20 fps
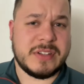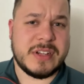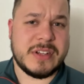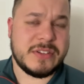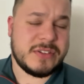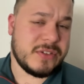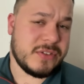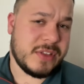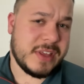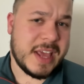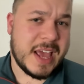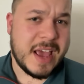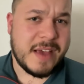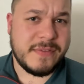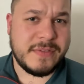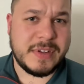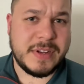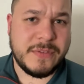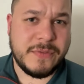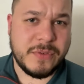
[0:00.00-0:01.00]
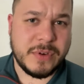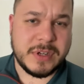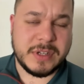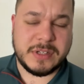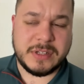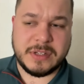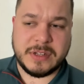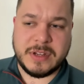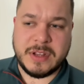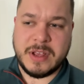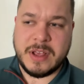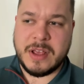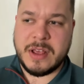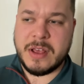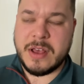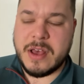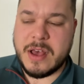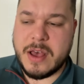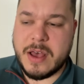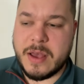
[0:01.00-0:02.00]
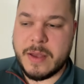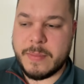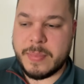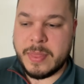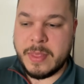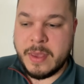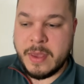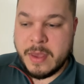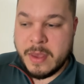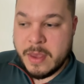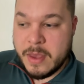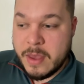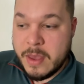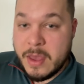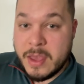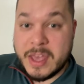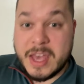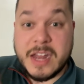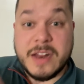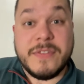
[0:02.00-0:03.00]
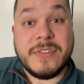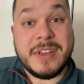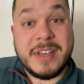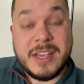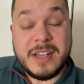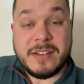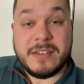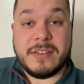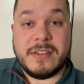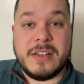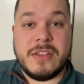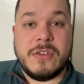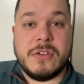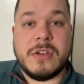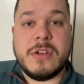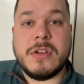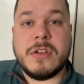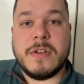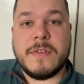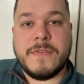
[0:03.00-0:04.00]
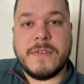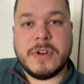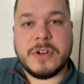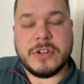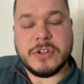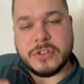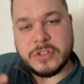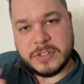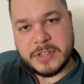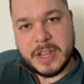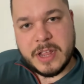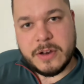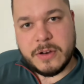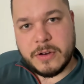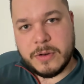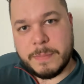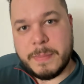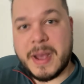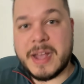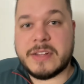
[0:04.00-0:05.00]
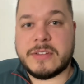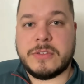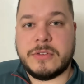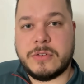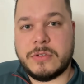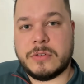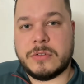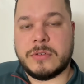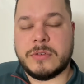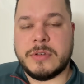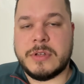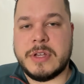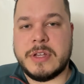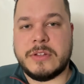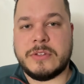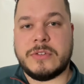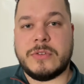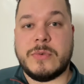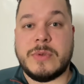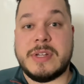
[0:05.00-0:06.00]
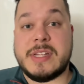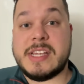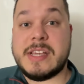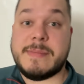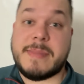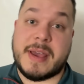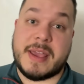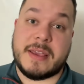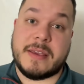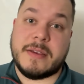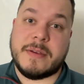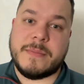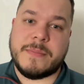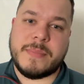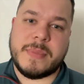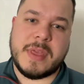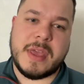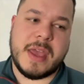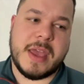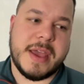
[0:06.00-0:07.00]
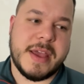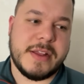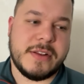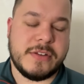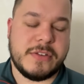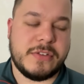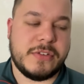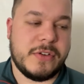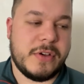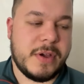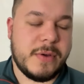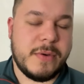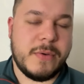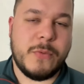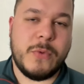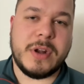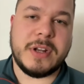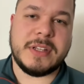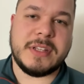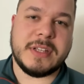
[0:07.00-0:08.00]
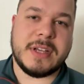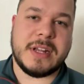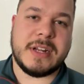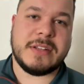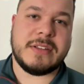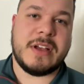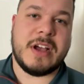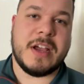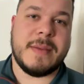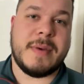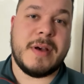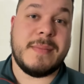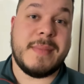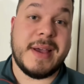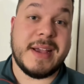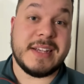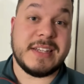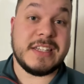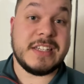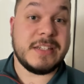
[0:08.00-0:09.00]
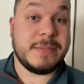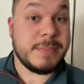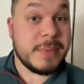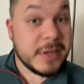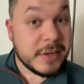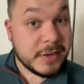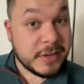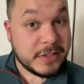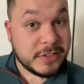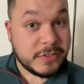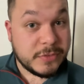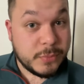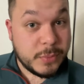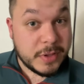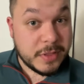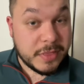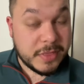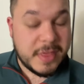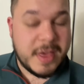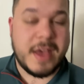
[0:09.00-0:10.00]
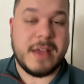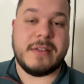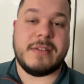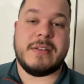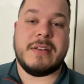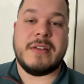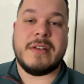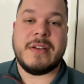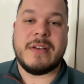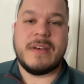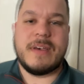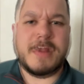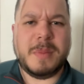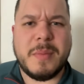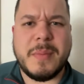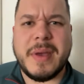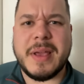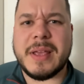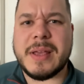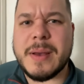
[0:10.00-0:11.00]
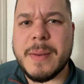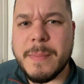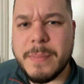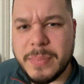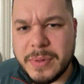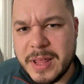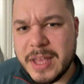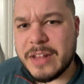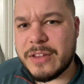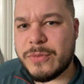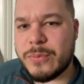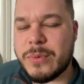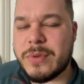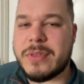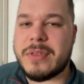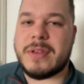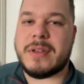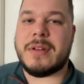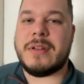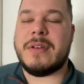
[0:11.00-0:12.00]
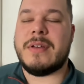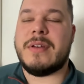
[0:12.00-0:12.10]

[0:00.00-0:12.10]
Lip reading: And so they have different kind of kits that you can convert your standard bicycle into an e-bike. And so I wanted to kind of talk about my experience with that, some of my complaints with it.